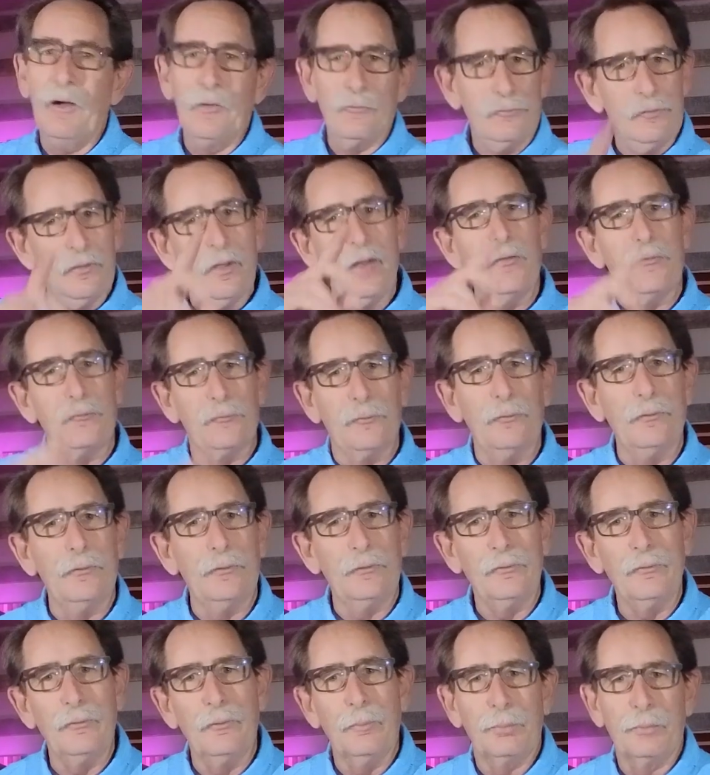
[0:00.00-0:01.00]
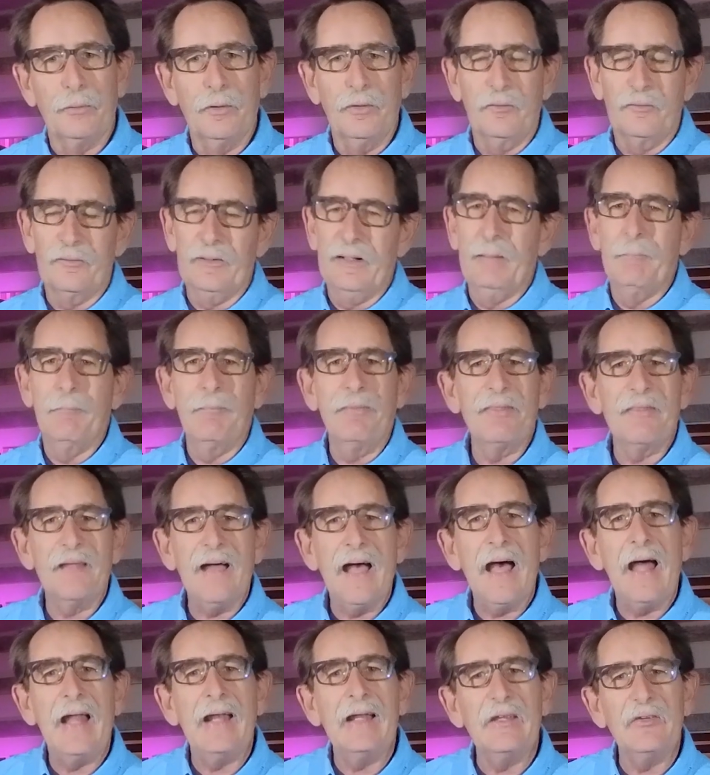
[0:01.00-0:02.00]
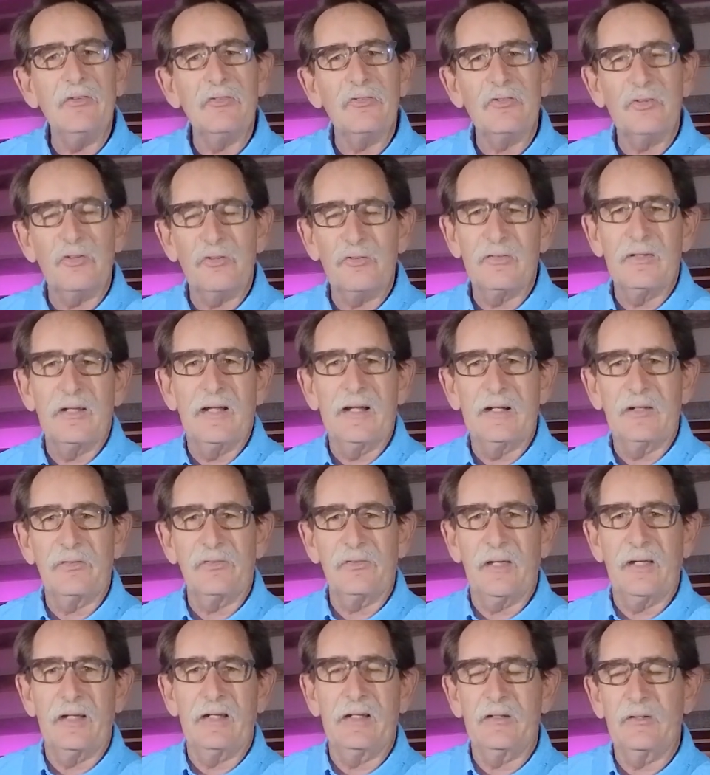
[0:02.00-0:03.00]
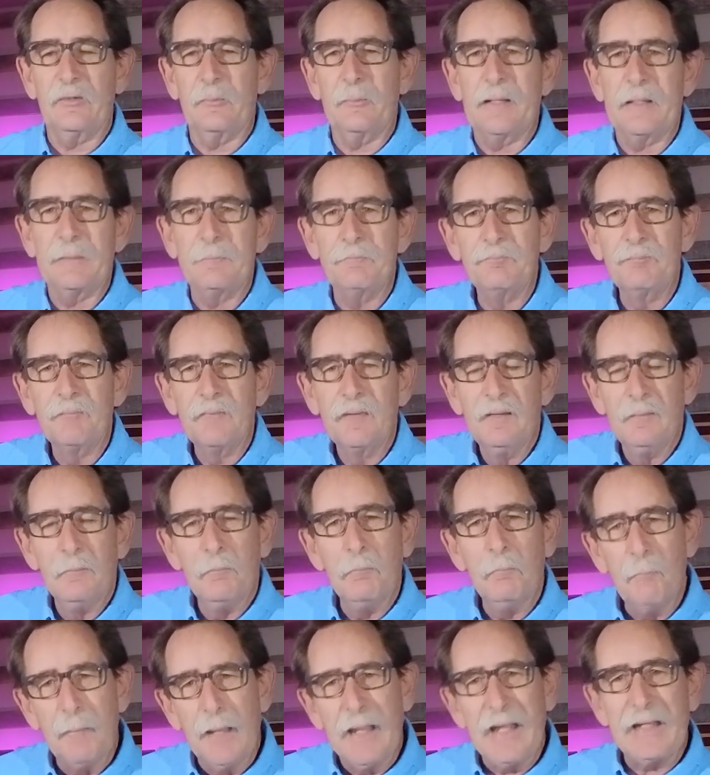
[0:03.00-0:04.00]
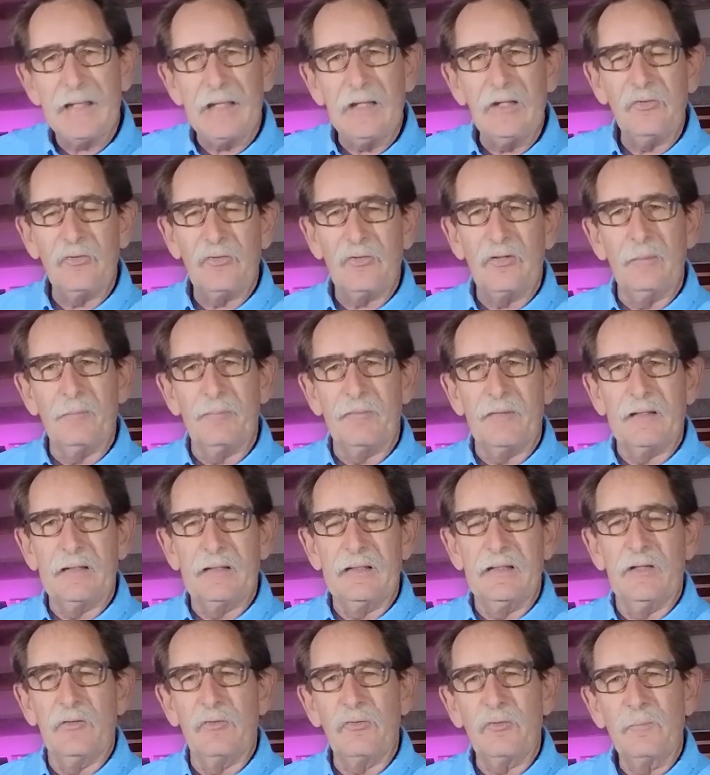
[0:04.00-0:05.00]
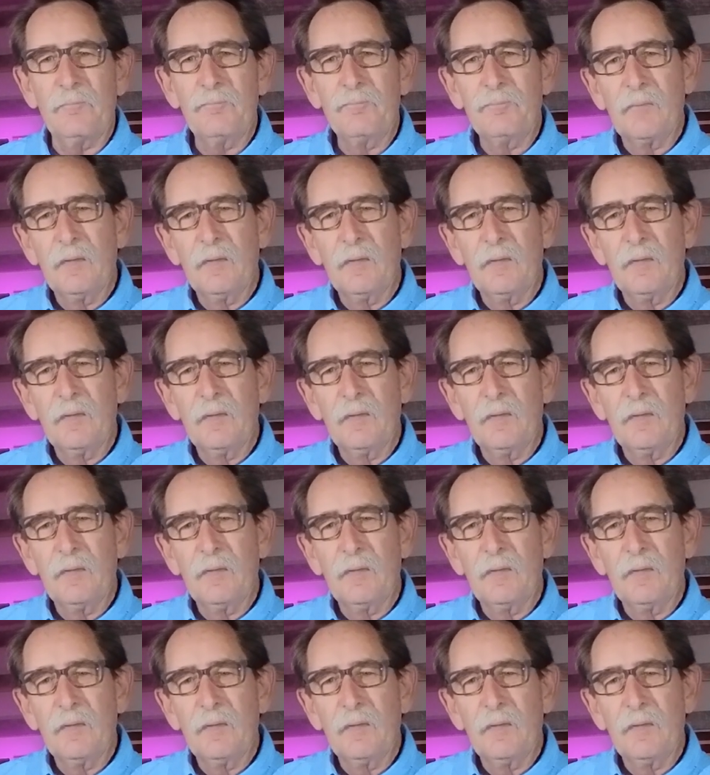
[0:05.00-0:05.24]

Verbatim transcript: I saw this really cool program. That is just not exciting to me. Making something is.